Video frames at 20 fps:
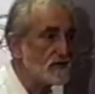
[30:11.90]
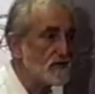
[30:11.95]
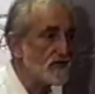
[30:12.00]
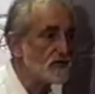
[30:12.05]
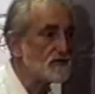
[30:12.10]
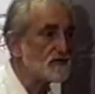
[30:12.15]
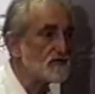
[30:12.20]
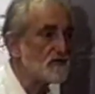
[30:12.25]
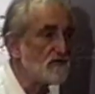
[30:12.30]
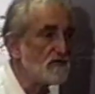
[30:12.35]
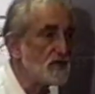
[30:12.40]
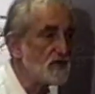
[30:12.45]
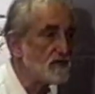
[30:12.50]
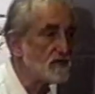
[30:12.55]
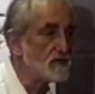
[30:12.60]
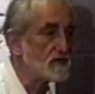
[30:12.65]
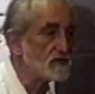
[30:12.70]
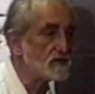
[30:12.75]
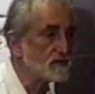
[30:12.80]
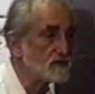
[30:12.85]

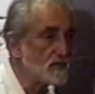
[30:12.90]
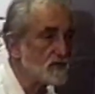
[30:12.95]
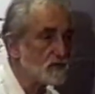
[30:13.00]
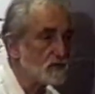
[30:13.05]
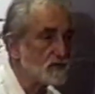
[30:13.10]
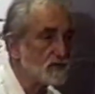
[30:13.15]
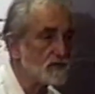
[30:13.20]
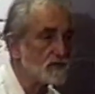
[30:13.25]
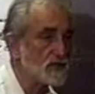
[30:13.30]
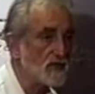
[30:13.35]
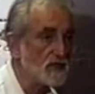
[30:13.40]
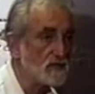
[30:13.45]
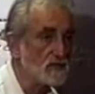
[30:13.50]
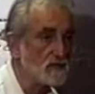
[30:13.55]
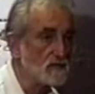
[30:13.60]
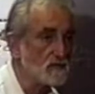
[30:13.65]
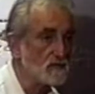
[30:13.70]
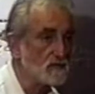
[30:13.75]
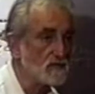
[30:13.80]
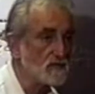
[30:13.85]
intervened and said, We'll take
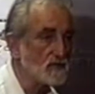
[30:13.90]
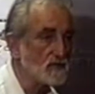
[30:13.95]
them.